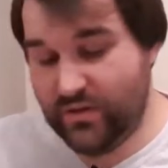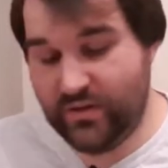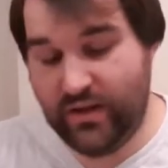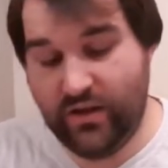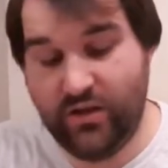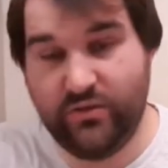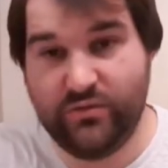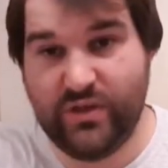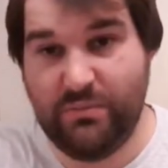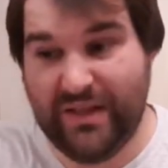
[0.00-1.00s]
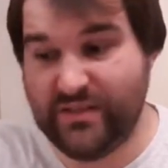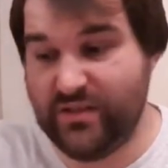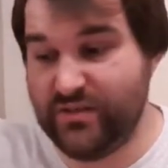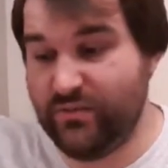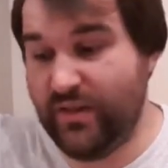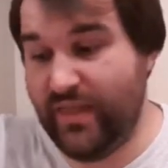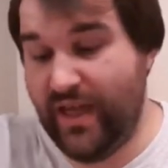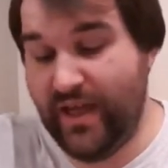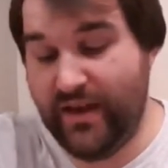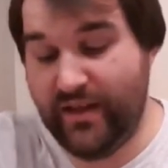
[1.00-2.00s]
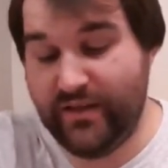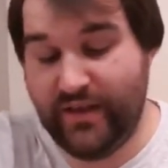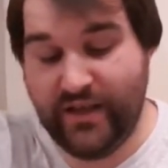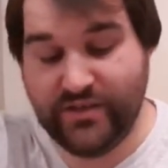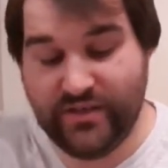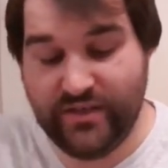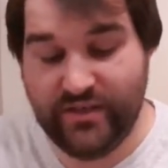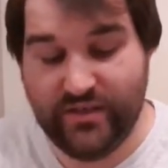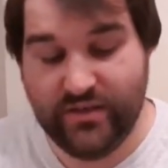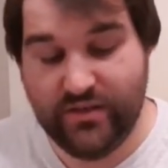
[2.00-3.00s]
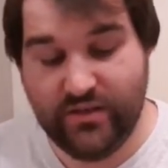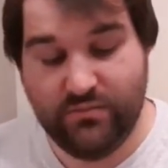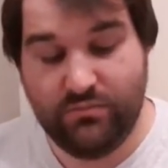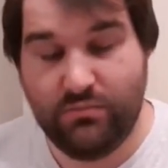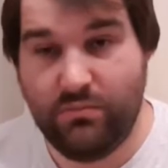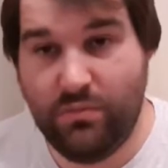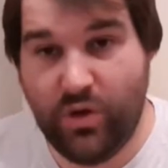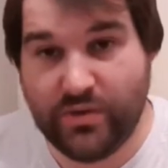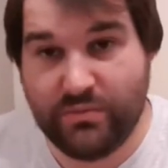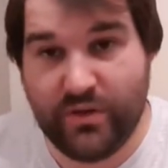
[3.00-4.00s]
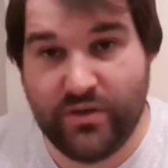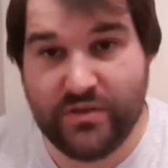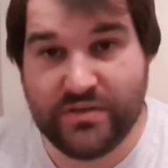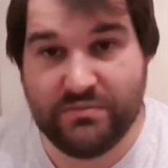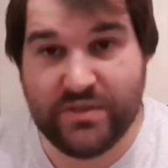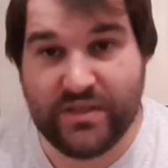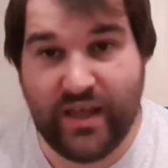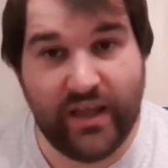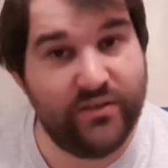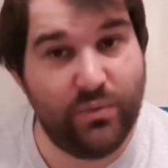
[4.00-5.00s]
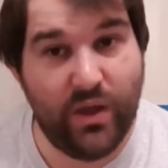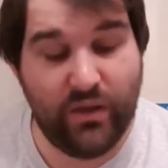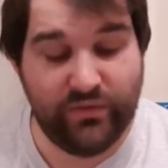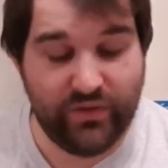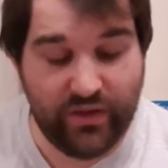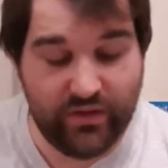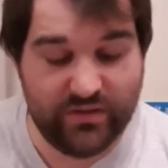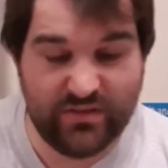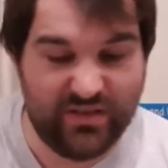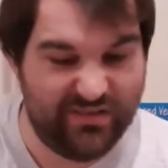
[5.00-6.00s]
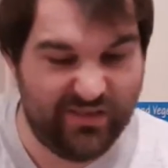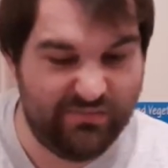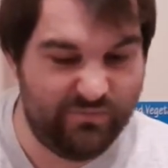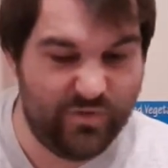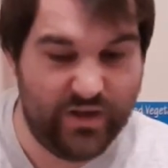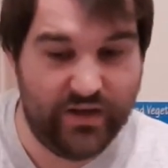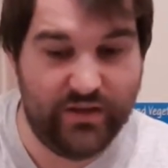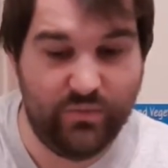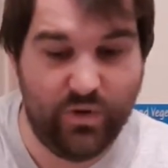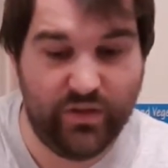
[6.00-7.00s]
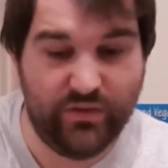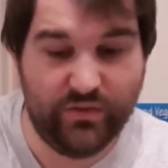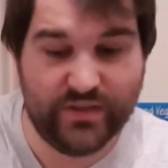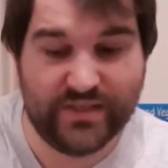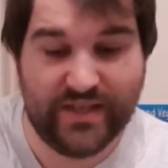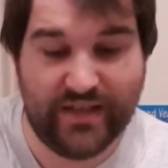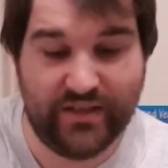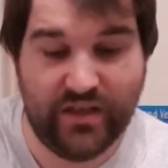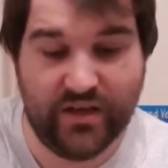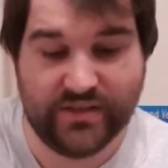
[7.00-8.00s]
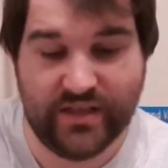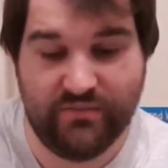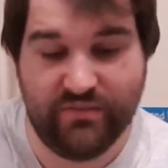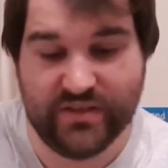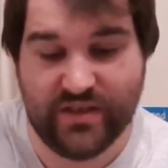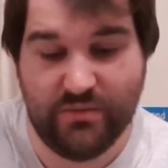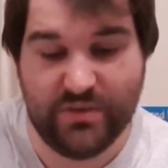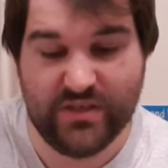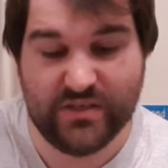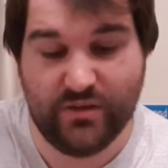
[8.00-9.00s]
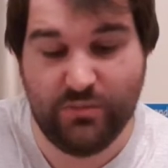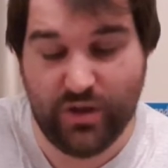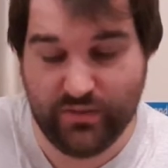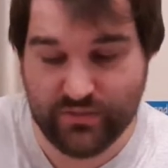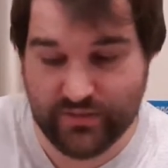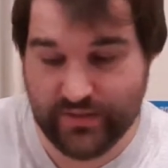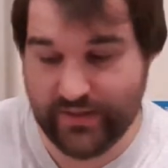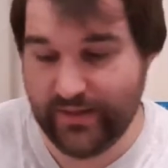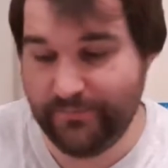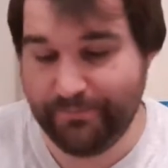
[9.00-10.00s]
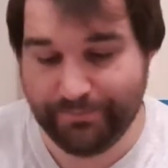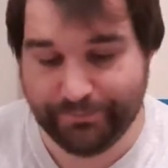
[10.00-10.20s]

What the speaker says: then I'd also magnetise all of that, and I'd actually possibly use them in that as well. So because I don't really want to do a standard colour scheme for this army, so I might do it like that.